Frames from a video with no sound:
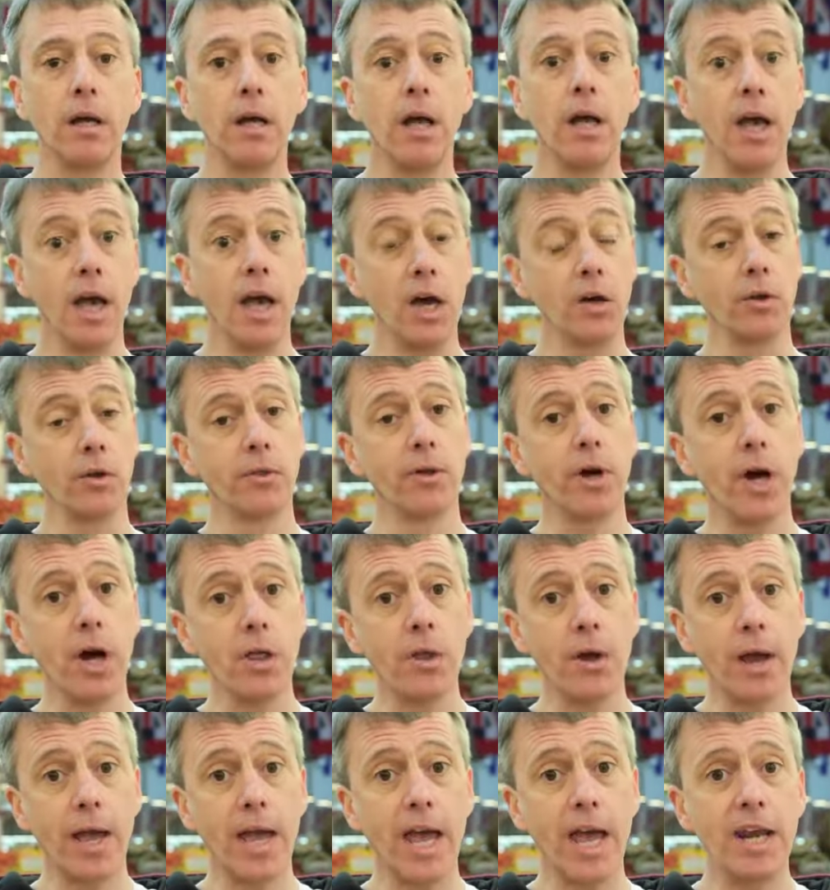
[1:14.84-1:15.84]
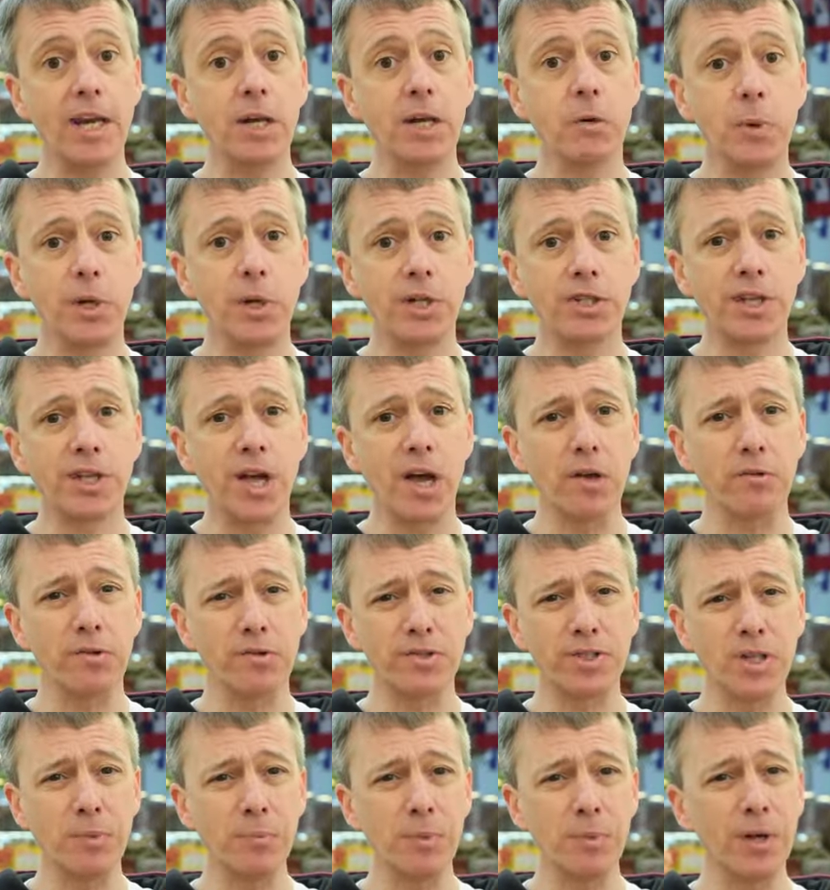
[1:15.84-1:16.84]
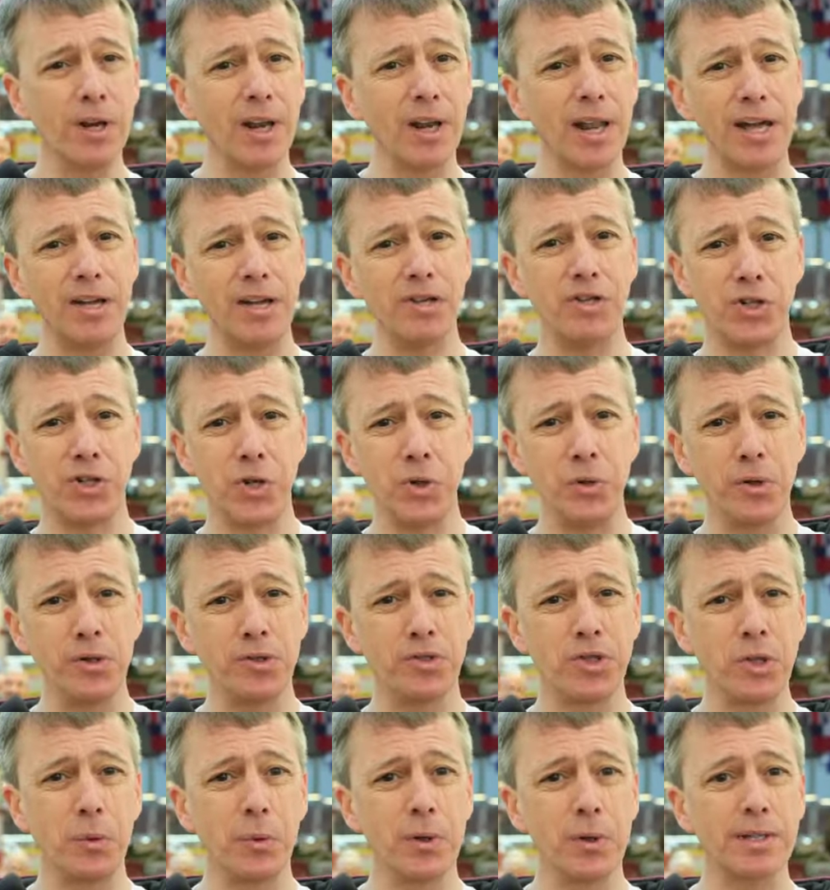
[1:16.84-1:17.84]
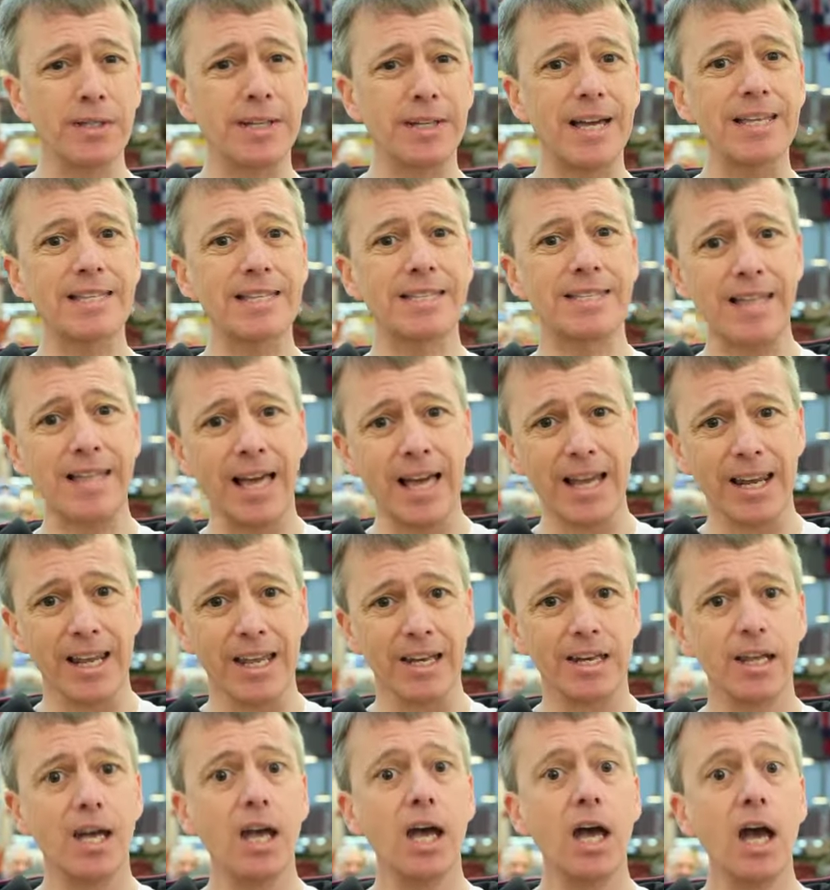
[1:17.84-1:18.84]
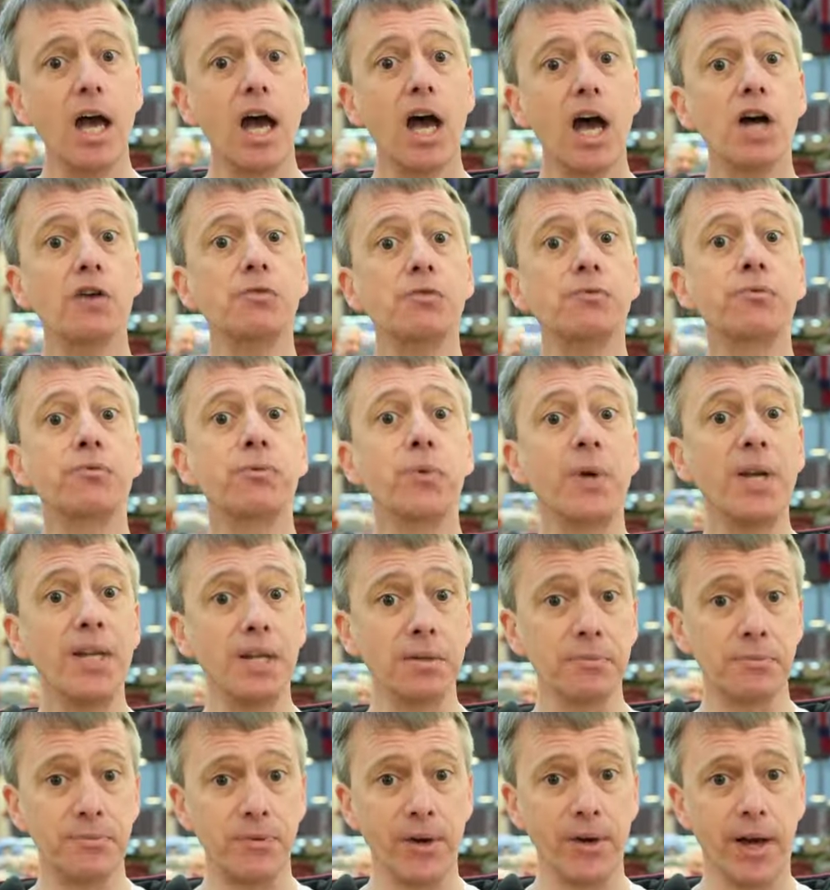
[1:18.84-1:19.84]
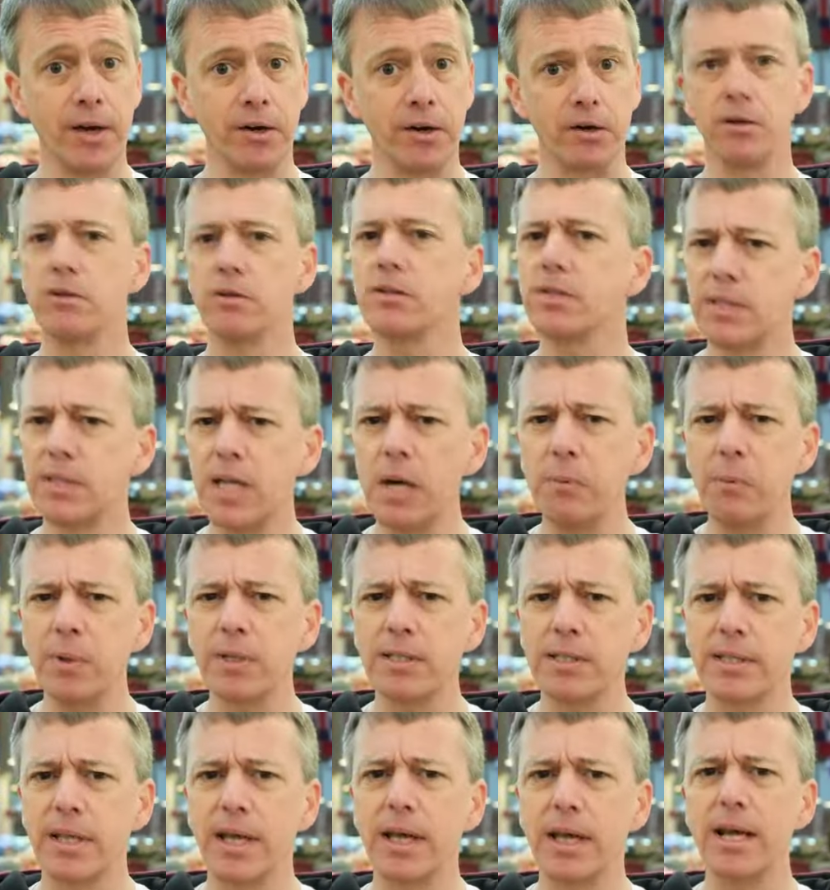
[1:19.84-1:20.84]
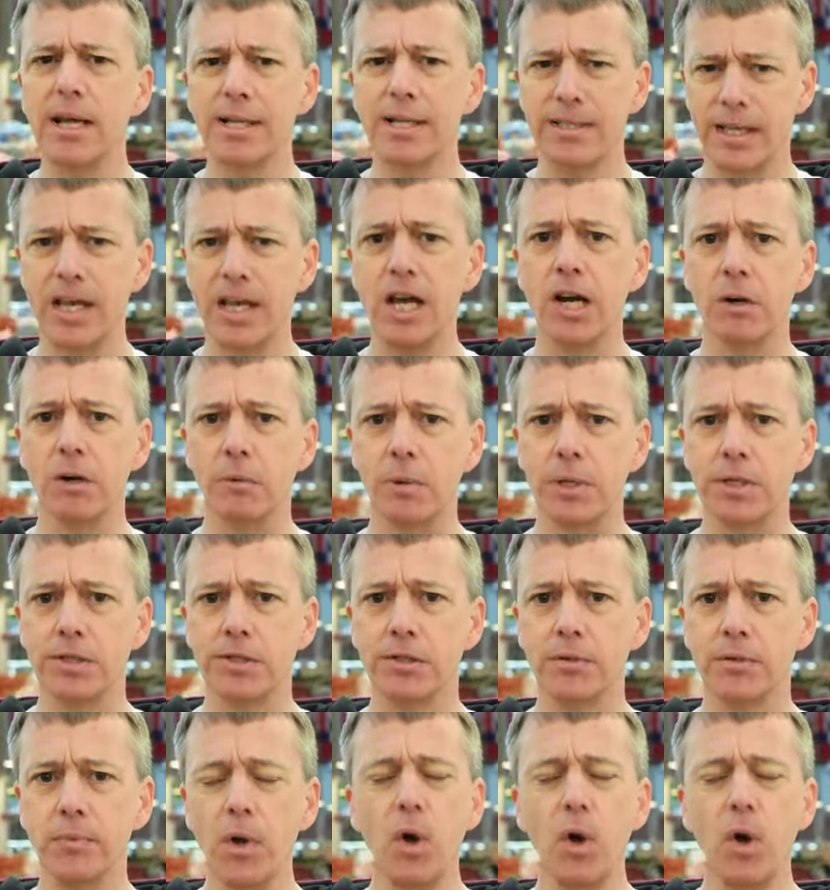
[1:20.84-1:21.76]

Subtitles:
And on the other hand, he reached out to someone like Judas, who was a zealot, a freedom fighter, some would say a terrorist.